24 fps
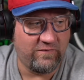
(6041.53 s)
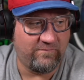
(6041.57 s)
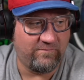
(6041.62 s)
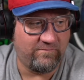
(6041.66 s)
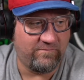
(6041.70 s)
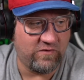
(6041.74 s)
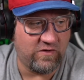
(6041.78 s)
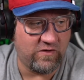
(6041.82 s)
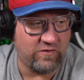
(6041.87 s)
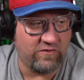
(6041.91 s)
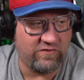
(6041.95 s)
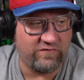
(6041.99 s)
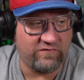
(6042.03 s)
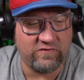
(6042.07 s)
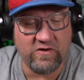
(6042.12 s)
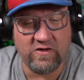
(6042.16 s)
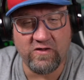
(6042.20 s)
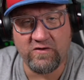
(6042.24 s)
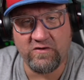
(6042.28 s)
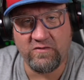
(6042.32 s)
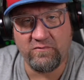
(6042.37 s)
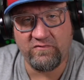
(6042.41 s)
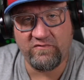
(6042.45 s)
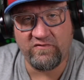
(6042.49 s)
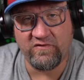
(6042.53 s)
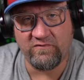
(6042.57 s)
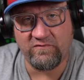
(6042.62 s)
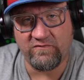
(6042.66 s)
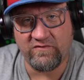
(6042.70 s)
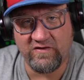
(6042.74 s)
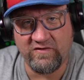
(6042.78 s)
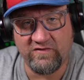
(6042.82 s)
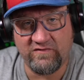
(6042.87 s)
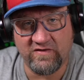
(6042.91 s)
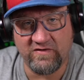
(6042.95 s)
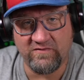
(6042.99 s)
you know, he's calling himself
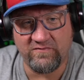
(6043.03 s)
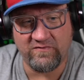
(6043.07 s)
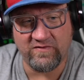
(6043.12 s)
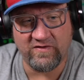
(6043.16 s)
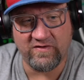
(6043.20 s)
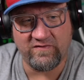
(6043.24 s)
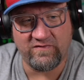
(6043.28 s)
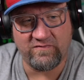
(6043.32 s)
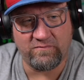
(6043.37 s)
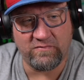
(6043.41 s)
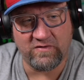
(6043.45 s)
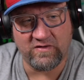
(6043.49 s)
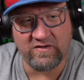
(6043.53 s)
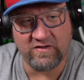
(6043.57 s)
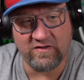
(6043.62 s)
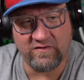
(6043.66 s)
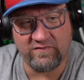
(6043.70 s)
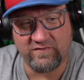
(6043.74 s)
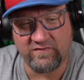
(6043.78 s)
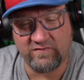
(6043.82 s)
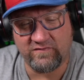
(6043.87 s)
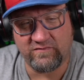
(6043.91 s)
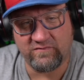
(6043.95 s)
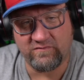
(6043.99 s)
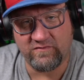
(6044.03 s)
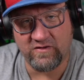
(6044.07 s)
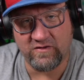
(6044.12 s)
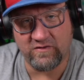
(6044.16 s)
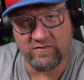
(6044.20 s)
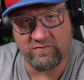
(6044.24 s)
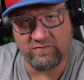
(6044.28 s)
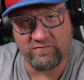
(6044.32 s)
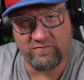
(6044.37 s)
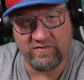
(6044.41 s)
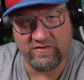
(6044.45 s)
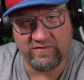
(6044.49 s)
DJ Fitz because, you know,
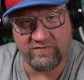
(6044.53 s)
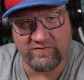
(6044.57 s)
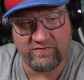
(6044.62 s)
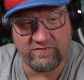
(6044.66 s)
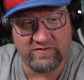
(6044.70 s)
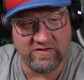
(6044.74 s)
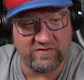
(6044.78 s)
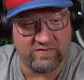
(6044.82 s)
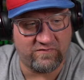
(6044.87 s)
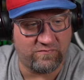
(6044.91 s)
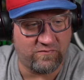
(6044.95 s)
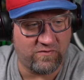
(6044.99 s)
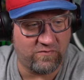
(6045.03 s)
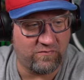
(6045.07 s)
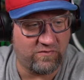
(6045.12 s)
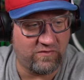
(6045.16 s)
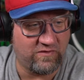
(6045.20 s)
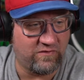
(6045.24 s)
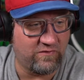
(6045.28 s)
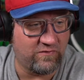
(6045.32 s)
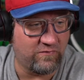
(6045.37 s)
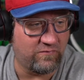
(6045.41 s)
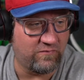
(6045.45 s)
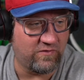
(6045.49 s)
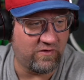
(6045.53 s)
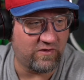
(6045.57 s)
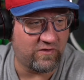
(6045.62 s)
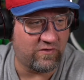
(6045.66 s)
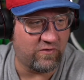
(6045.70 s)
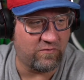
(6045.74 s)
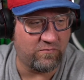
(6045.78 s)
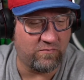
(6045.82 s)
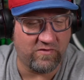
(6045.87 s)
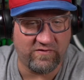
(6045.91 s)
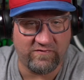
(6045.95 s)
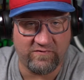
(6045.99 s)
that's what we do. I
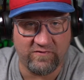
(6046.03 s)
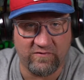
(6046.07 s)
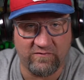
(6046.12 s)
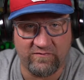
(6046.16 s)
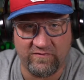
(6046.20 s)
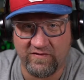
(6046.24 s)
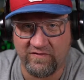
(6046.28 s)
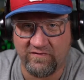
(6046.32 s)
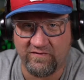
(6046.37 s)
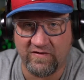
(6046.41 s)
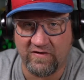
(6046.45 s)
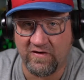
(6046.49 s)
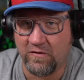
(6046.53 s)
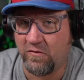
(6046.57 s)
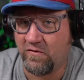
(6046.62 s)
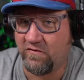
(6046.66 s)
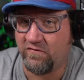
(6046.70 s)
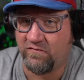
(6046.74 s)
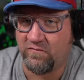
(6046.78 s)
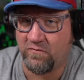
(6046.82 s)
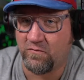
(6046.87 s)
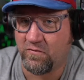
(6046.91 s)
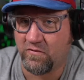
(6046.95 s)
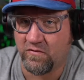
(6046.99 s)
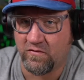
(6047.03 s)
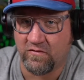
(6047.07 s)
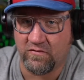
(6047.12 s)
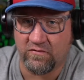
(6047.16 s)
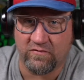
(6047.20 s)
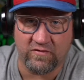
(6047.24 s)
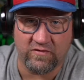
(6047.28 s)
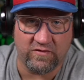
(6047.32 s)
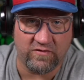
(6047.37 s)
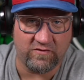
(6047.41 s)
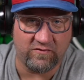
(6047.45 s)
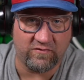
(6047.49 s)
called myself DJ Hoist when we were
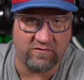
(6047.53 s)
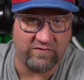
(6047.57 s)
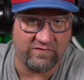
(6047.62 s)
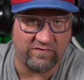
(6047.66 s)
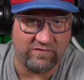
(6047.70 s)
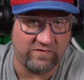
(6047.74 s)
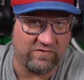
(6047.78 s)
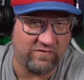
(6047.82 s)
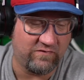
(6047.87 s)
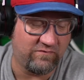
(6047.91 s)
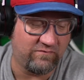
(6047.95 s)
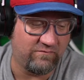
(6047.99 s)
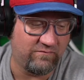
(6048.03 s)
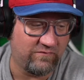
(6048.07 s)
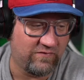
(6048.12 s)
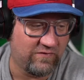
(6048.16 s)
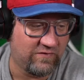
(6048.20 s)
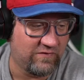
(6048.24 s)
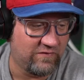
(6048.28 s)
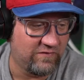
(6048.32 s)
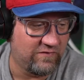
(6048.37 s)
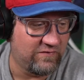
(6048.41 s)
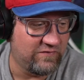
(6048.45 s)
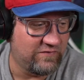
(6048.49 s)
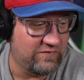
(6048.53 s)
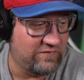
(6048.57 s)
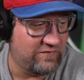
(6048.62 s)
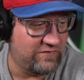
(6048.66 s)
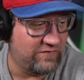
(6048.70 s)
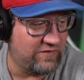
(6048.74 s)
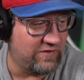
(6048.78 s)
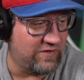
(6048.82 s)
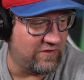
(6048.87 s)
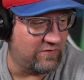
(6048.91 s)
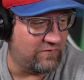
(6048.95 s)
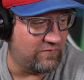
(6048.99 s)
listening,
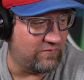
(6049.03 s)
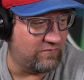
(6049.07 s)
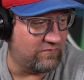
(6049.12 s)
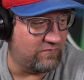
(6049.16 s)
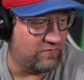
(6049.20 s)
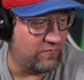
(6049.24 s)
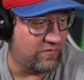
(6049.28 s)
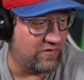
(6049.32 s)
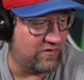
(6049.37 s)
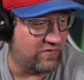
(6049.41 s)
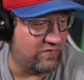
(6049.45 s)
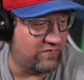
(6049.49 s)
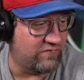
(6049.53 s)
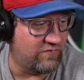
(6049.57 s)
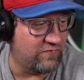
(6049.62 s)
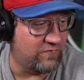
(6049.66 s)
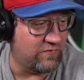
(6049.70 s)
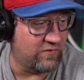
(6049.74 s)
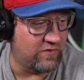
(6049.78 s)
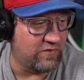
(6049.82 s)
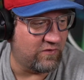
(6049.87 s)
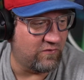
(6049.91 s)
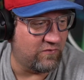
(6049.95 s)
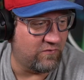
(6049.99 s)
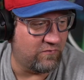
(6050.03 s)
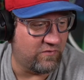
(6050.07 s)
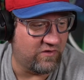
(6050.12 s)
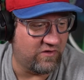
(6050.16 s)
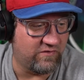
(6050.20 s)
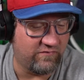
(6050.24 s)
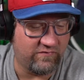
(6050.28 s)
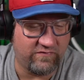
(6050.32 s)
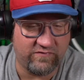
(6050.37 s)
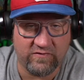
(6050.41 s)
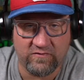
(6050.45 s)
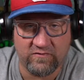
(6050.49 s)
you know, a week or two ago or
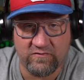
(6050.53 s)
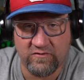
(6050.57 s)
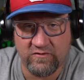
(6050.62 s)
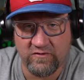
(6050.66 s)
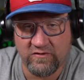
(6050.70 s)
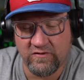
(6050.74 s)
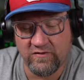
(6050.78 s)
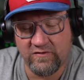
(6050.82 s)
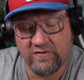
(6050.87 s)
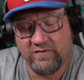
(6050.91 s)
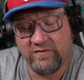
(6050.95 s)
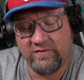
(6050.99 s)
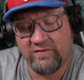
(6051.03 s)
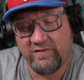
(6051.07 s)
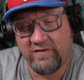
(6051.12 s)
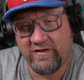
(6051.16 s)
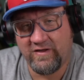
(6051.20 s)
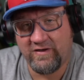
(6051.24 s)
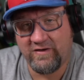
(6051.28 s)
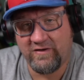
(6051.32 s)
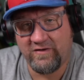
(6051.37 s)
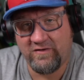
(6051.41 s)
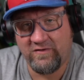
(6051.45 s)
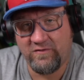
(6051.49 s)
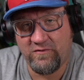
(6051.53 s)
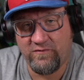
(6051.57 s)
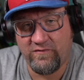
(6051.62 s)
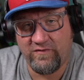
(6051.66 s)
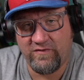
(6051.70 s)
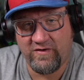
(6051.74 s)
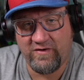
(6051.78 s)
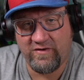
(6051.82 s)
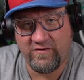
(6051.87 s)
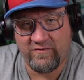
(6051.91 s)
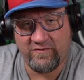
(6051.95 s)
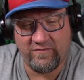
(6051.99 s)
whatever. So head on over
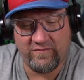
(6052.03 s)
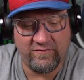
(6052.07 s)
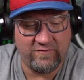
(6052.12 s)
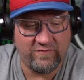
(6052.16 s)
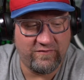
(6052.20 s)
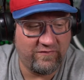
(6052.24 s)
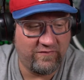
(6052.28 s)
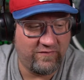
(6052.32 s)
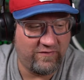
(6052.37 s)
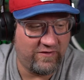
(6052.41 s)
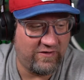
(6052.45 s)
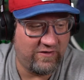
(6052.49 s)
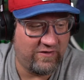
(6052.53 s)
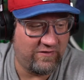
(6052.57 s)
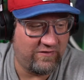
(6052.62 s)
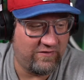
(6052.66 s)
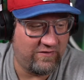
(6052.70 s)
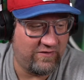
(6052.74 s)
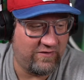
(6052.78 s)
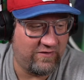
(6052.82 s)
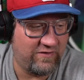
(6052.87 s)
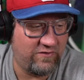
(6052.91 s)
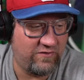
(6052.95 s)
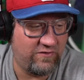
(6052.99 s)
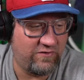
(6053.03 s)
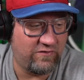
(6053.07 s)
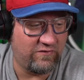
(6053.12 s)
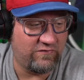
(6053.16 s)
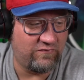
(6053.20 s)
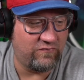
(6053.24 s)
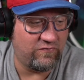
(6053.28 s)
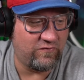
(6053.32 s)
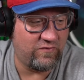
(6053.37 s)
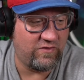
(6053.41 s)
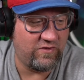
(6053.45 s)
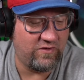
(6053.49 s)
there and you can
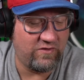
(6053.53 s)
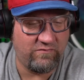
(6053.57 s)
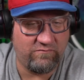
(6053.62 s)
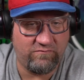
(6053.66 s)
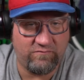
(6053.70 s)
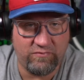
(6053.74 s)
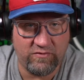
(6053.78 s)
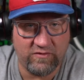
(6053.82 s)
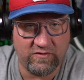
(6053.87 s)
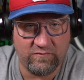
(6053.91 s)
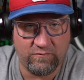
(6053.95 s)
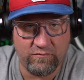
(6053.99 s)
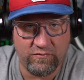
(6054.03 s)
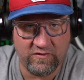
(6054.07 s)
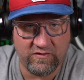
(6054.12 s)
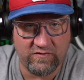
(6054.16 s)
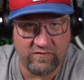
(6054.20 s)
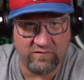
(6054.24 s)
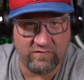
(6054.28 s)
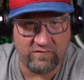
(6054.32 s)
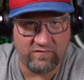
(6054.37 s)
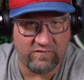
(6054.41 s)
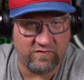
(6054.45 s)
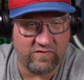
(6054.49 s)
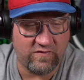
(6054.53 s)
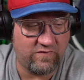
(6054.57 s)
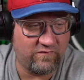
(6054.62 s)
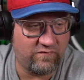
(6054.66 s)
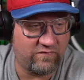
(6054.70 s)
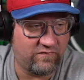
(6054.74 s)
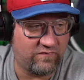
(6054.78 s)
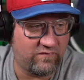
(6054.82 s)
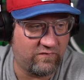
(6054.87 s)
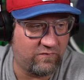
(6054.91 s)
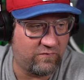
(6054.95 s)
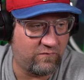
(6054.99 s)
join in, pick your
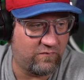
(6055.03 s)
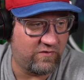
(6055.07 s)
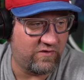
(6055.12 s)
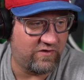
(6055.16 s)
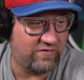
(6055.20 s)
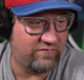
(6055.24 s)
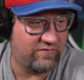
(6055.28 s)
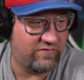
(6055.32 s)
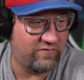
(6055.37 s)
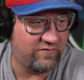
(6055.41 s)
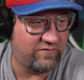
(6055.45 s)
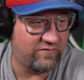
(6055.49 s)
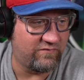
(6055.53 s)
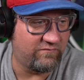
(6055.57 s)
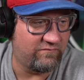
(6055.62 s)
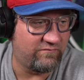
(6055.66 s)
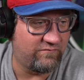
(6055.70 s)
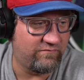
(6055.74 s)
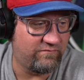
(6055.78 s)
songs or whatever, and